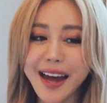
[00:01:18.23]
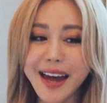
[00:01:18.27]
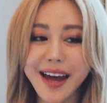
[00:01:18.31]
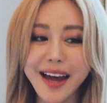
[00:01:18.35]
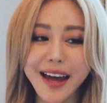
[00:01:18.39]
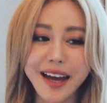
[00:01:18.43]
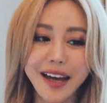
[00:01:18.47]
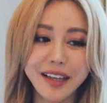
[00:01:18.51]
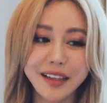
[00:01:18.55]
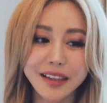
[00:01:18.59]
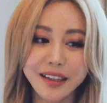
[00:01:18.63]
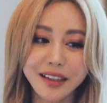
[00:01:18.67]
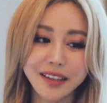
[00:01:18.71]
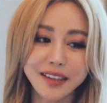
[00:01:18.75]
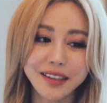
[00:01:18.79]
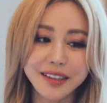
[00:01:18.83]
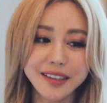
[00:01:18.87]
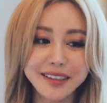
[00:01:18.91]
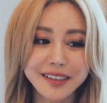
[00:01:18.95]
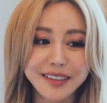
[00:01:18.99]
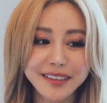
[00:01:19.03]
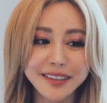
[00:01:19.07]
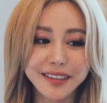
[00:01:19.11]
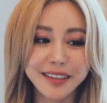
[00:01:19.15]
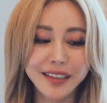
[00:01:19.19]

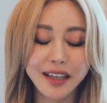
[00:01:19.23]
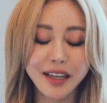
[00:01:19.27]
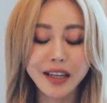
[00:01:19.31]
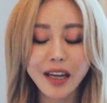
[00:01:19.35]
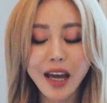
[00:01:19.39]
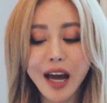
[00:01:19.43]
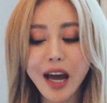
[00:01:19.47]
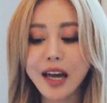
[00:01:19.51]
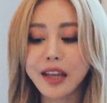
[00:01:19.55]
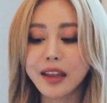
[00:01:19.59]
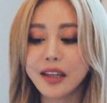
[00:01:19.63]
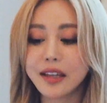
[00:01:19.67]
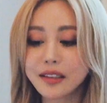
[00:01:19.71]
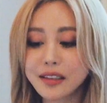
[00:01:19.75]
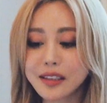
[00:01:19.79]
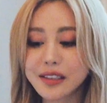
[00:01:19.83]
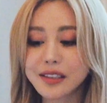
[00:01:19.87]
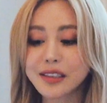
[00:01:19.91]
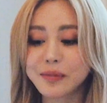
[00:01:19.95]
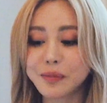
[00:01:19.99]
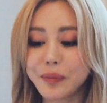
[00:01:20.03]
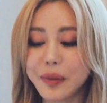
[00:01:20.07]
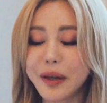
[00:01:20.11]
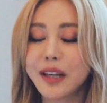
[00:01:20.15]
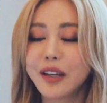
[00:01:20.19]
And yeah, I think
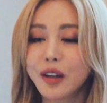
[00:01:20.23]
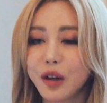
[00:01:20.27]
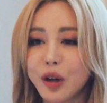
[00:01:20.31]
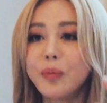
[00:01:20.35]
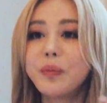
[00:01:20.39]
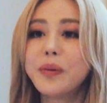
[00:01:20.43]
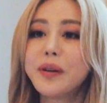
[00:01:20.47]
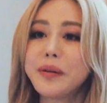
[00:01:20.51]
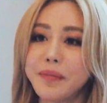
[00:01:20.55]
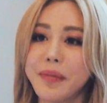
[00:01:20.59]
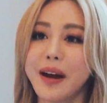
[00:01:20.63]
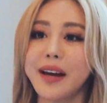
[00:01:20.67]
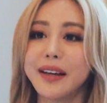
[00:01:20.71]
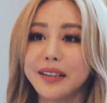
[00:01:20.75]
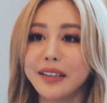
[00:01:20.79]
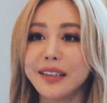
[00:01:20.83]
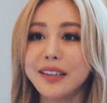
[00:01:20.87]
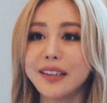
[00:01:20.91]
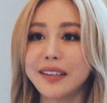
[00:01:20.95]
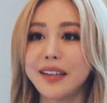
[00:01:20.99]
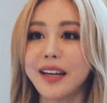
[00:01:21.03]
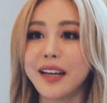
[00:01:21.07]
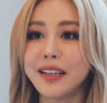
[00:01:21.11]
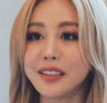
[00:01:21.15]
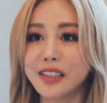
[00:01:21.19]
just being
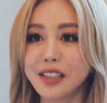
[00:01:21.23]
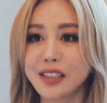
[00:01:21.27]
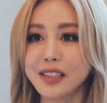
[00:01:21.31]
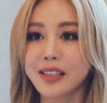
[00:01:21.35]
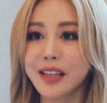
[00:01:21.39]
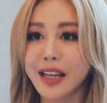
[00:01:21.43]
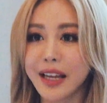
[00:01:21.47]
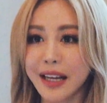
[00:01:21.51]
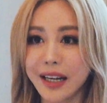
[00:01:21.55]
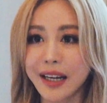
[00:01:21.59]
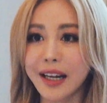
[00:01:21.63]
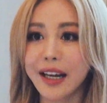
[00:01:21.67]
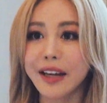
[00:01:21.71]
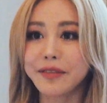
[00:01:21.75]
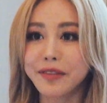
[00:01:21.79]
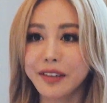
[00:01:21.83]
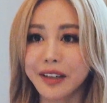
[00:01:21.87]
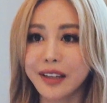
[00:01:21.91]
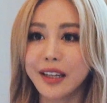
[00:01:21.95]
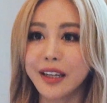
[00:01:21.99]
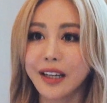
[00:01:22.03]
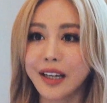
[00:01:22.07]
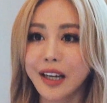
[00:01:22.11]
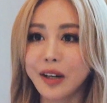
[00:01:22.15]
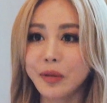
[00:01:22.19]
open-minded and just letting
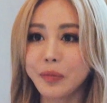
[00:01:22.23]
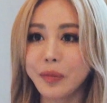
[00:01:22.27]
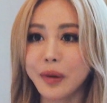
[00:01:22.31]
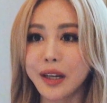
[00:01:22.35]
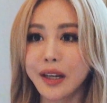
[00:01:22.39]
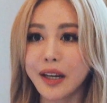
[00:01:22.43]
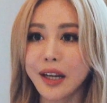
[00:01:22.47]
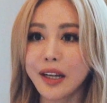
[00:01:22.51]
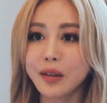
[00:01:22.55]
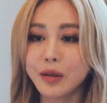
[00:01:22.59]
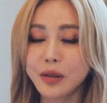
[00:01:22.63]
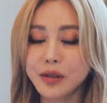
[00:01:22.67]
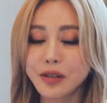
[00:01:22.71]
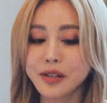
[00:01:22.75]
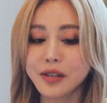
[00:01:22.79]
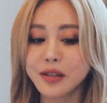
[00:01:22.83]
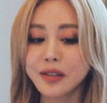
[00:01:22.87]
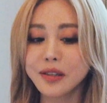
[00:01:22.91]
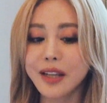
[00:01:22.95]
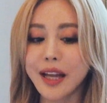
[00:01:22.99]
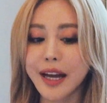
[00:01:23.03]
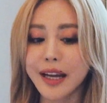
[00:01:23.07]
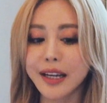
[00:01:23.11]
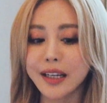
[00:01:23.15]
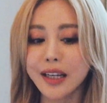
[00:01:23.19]
everything come in, and
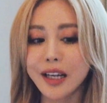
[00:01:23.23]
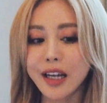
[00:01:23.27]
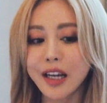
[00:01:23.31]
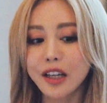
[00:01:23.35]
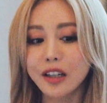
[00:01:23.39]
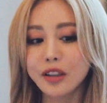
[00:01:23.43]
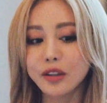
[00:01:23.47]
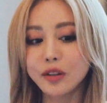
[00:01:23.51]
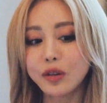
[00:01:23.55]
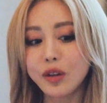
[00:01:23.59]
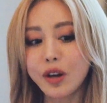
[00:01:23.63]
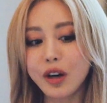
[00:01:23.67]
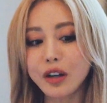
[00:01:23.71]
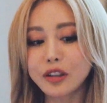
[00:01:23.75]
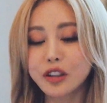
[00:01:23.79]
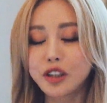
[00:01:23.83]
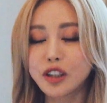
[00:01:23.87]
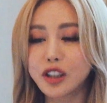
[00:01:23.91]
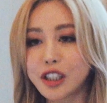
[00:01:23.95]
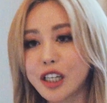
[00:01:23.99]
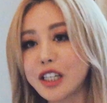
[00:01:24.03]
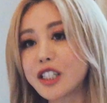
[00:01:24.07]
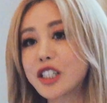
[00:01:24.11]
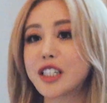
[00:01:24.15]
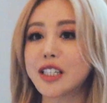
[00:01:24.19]
also like not
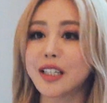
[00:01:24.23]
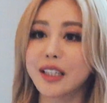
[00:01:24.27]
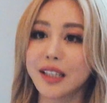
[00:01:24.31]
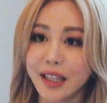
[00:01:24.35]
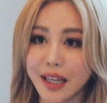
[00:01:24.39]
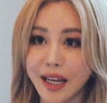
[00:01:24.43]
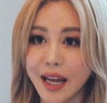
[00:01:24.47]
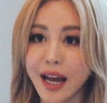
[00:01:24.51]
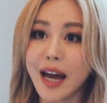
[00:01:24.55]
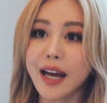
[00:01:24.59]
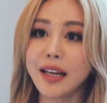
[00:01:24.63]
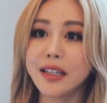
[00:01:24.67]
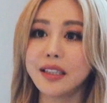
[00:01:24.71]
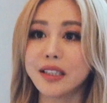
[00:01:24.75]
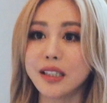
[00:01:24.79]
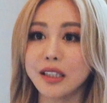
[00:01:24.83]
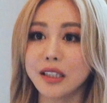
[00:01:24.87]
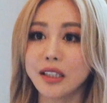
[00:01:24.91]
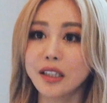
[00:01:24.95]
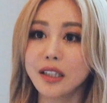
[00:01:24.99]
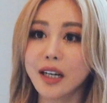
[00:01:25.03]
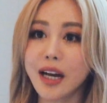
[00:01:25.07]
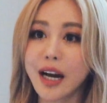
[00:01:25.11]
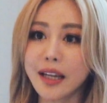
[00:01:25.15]
judging the idea.